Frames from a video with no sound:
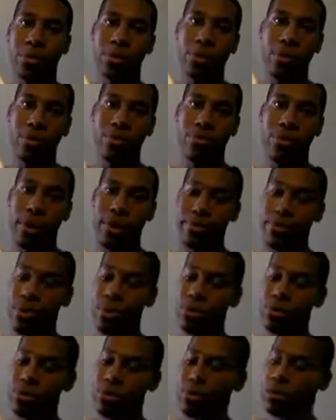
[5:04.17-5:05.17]
low fat
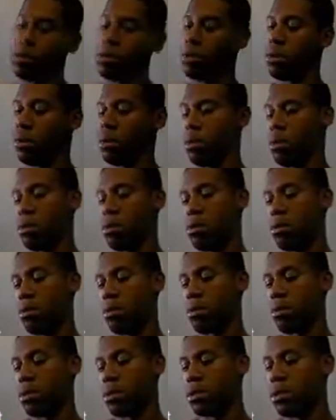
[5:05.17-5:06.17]
milk,
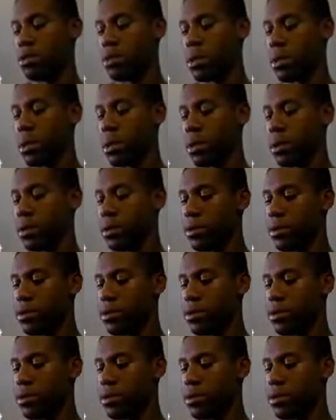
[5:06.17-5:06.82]
because it